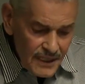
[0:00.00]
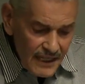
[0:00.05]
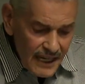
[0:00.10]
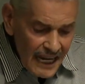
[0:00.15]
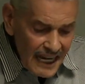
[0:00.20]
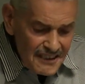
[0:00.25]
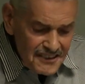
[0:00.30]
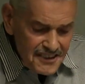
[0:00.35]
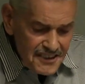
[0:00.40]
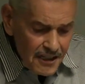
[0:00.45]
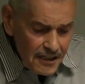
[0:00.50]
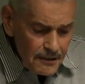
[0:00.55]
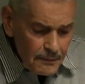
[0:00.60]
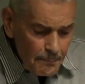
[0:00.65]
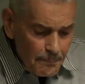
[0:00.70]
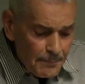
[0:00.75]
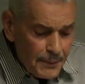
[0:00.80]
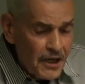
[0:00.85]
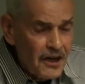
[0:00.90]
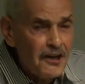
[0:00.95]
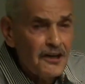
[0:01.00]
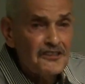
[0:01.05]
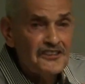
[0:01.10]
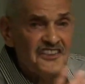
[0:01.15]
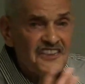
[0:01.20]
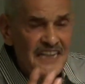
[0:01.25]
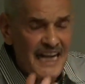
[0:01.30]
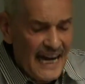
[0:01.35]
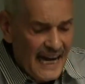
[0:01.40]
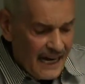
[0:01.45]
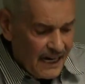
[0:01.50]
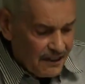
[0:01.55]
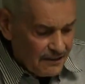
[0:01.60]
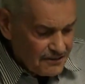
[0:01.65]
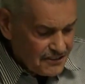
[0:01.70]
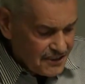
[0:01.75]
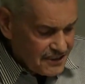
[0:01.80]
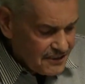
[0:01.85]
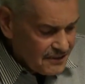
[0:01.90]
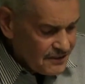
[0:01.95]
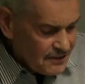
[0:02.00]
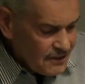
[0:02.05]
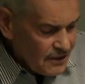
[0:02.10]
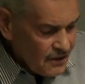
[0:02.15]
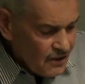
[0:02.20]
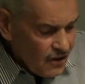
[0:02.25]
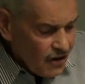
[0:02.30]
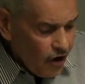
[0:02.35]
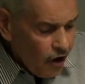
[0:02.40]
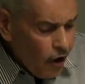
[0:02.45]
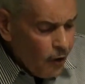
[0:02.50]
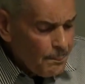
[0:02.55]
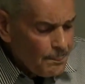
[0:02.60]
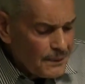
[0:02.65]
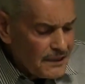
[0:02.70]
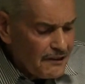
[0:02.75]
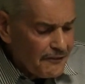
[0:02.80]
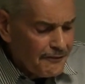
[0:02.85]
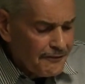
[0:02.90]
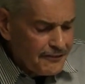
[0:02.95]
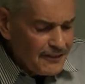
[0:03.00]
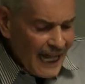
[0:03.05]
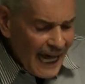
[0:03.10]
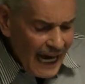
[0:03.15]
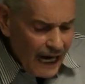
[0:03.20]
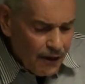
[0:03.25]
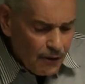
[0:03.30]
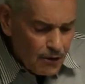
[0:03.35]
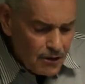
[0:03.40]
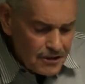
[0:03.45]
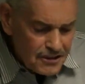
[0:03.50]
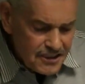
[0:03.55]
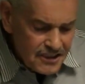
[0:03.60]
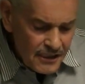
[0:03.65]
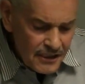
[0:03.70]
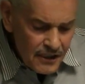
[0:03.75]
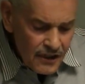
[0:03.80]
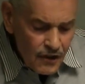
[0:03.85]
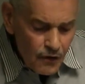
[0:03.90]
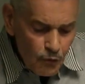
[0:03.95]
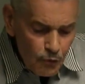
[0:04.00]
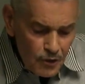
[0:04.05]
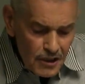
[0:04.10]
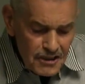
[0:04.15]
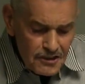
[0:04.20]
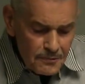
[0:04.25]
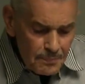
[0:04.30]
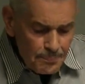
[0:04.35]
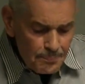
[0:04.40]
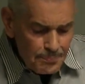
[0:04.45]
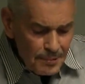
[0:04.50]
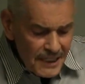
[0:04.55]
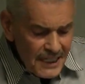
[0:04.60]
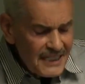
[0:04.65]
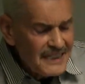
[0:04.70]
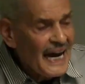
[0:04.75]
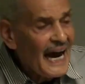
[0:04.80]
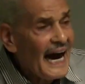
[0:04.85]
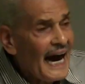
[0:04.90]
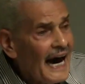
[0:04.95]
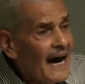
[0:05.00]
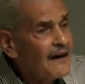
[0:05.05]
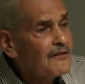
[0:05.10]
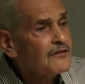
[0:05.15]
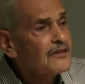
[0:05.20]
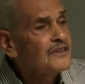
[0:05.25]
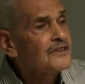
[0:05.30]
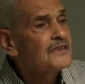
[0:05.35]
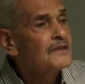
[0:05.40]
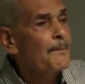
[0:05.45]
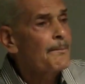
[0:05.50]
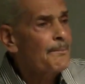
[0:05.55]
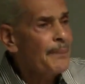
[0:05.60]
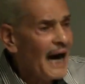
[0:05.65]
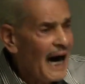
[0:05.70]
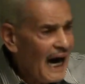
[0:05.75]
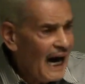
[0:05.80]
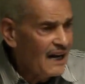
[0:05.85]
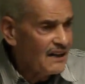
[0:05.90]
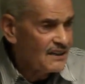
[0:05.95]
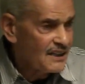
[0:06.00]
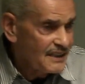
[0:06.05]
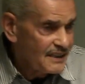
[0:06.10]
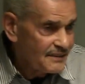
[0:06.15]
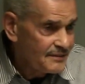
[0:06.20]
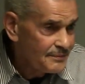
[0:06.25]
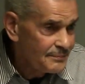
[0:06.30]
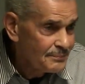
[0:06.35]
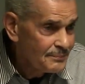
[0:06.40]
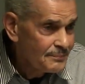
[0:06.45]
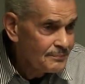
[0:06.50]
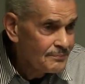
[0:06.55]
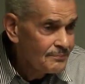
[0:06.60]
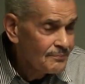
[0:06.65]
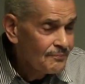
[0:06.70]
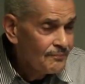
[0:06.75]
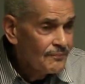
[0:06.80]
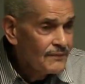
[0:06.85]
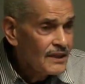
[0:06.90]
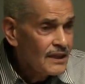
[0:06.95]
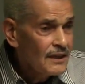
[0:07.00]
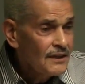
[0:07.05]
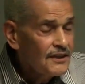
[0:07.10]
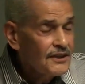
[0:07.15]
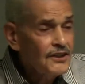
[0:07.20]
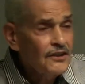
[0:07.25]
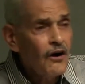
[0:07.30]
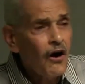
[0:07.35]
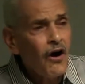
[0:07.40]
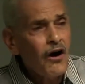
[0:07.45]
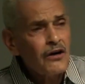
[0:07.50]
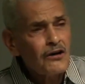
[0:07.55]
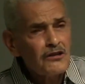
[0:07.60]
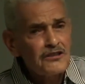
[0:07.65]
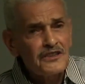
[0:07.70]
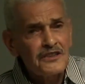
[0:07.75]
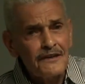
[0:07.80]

and certain bird sounds open the flowers which bring out the pollen. You know all those